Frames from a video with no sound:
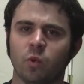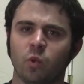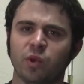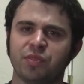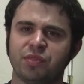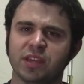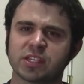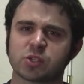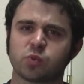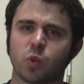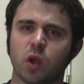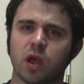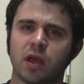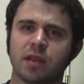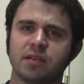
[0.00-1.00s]
With this
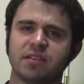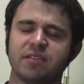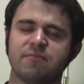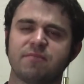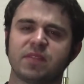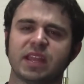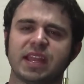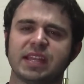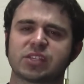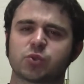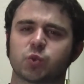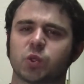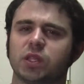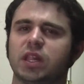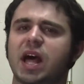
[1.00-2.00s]
one, it's
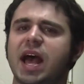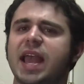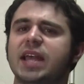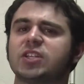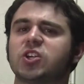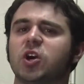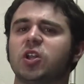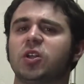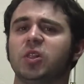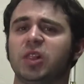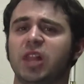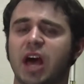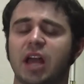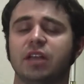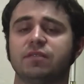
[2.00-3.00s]
reliant on a
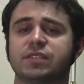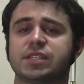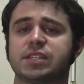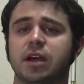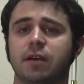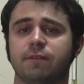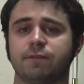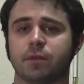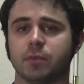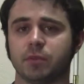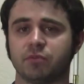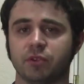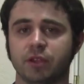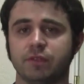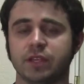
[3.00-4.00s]
lot of stuff from the
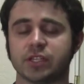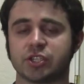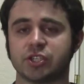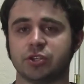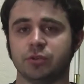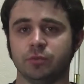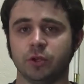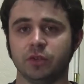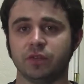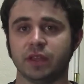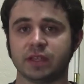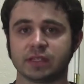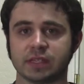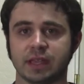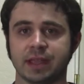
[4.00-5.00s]
previous two
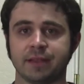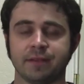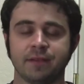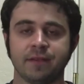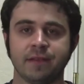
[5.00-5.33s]
movies. Like,